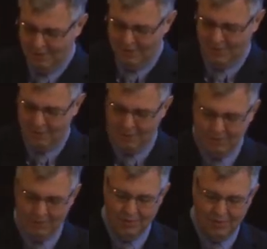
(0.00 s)

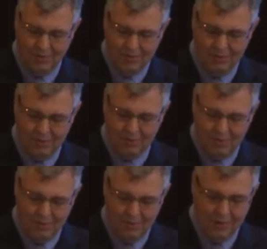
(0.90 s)
if you need to,
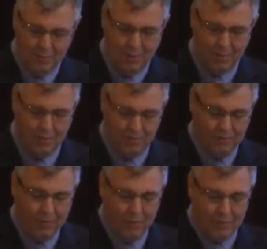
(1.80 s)
if
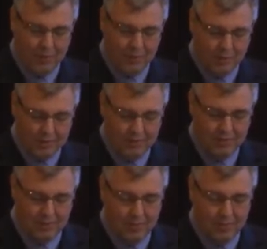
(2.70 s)
you couldn't memorize it.